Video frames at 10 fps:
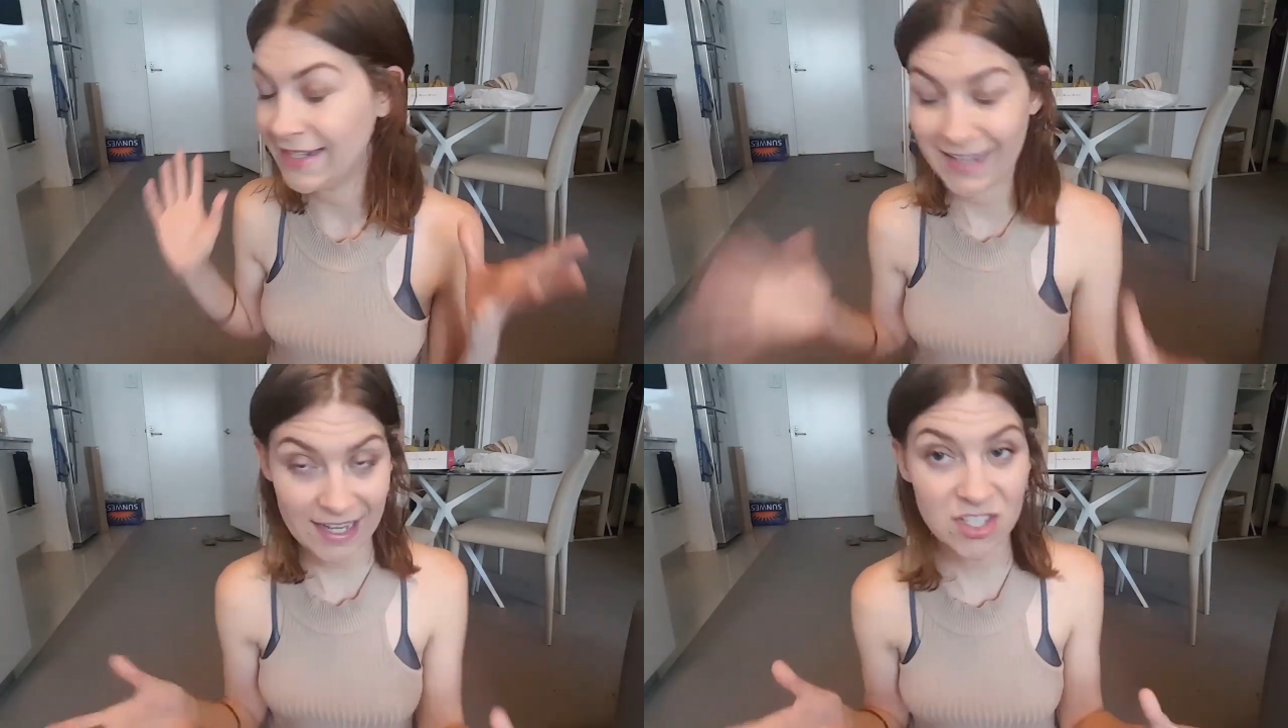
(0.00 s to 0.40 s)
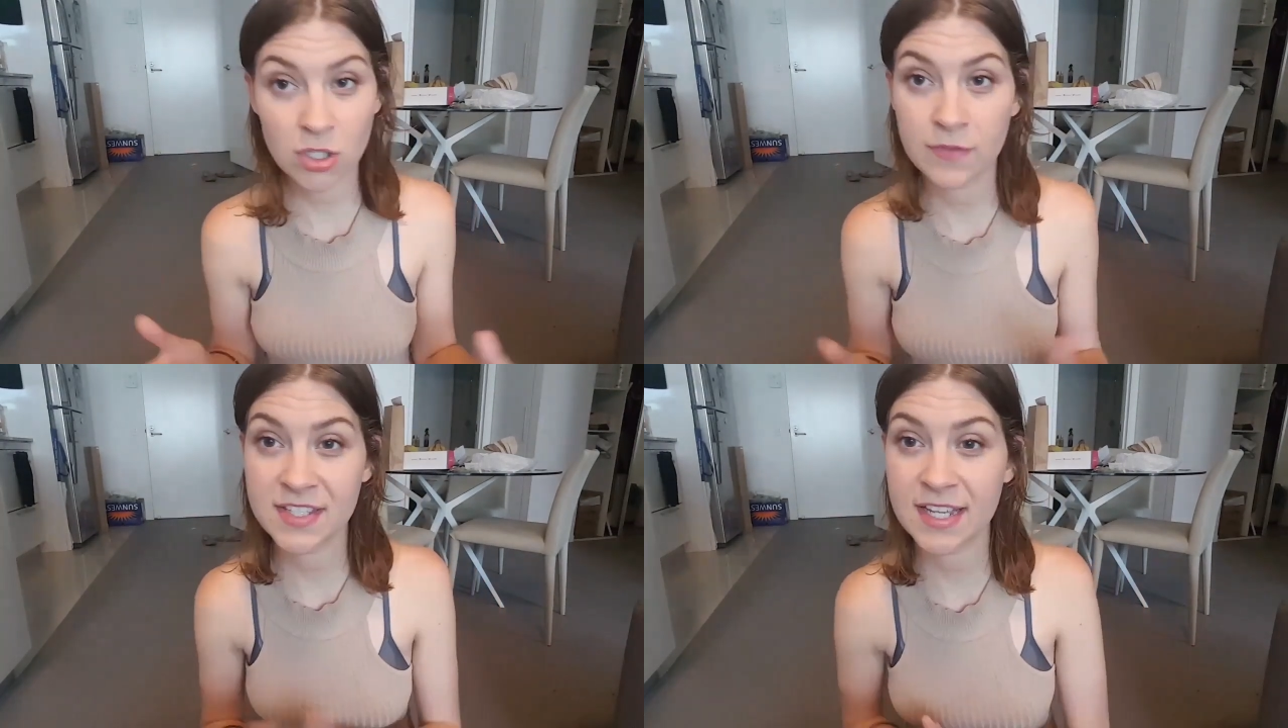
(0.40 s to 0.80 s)
next
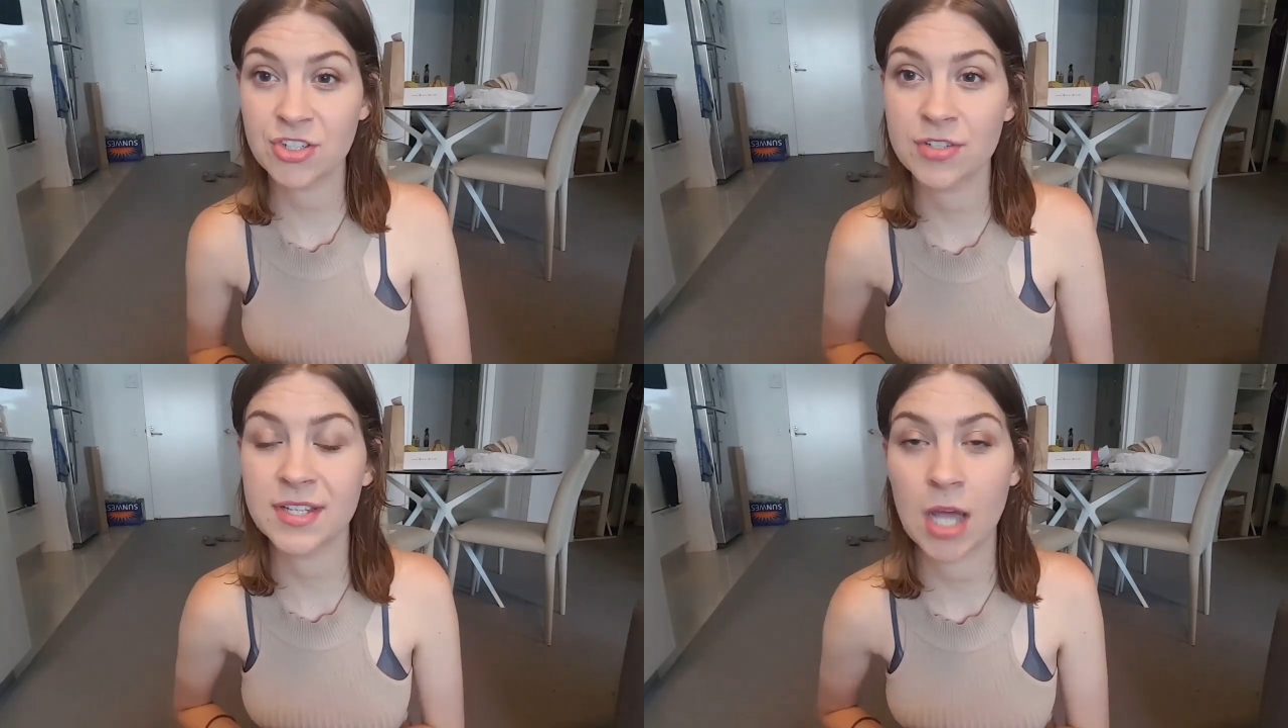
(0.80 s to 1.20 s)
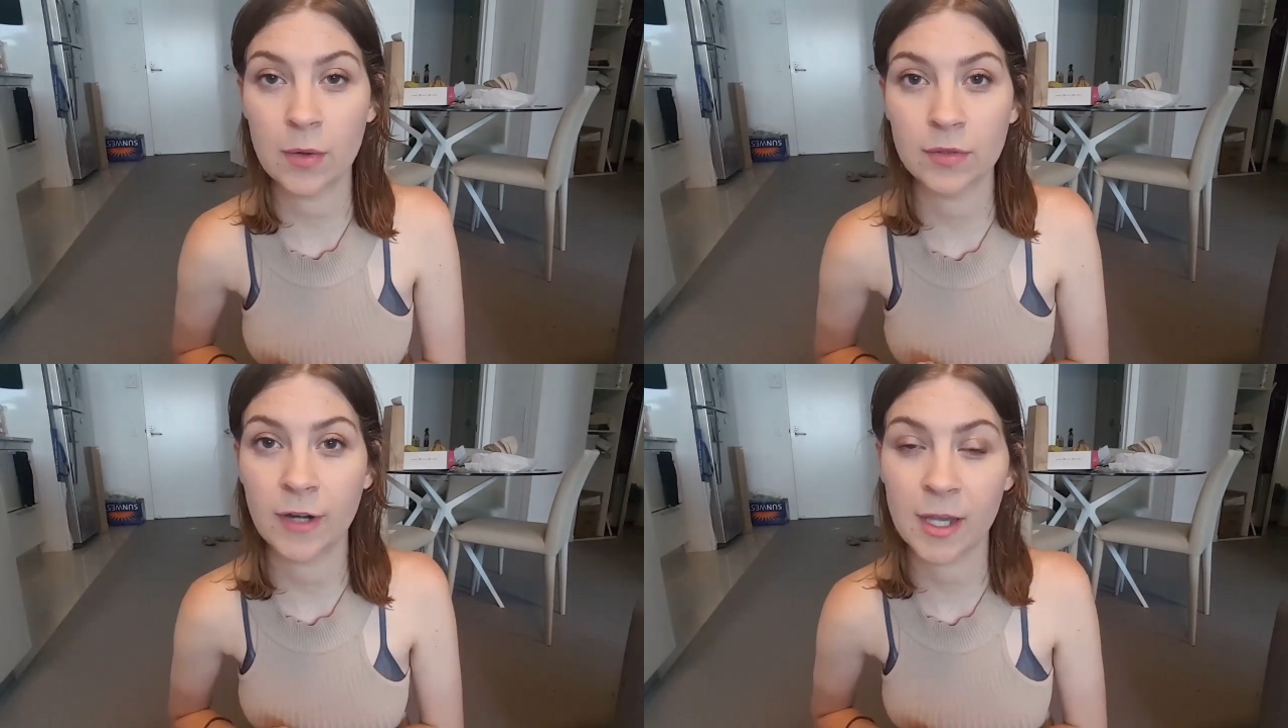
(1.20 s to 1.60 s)
lot of essentials that
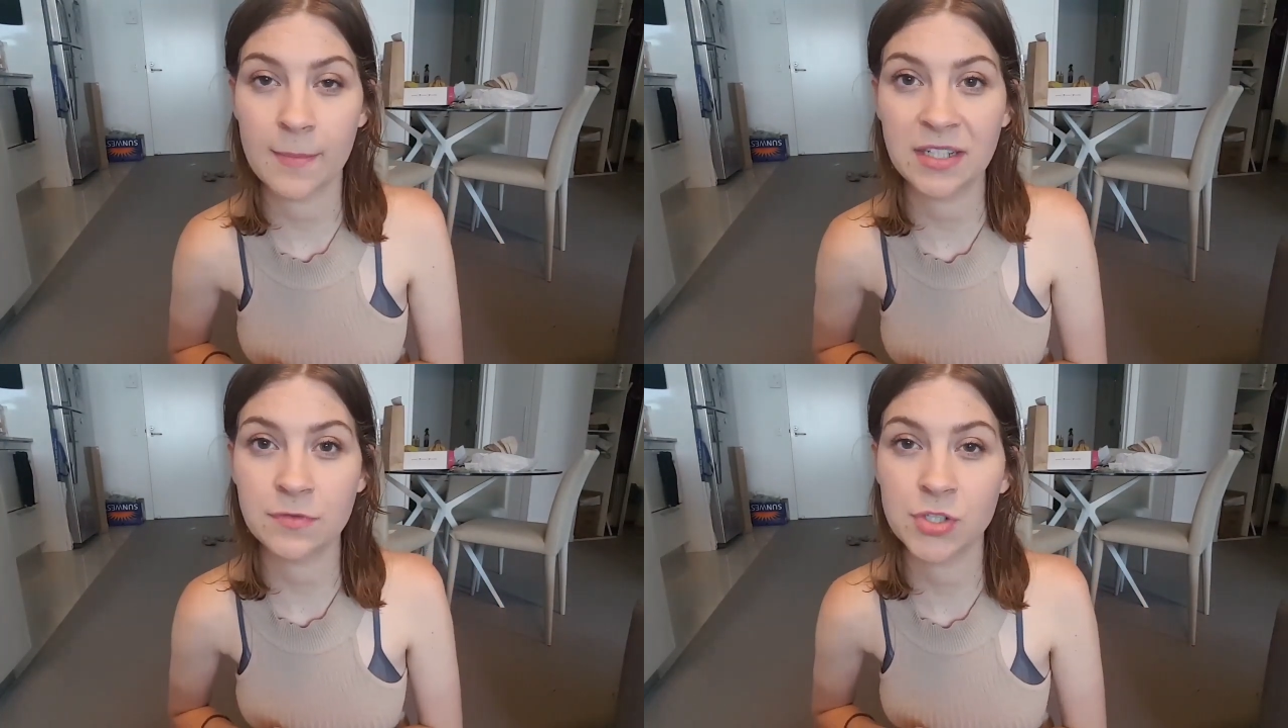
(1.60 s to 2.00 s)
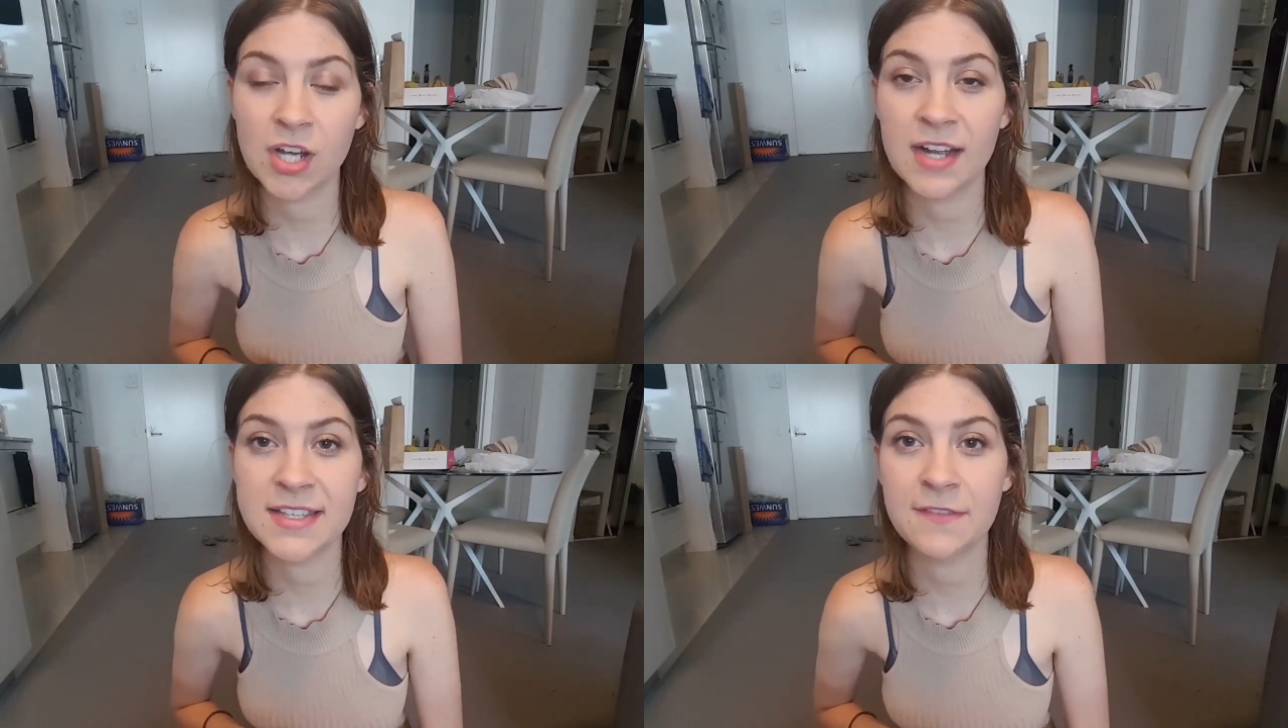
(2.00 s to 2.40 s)
I would recommend for you guys.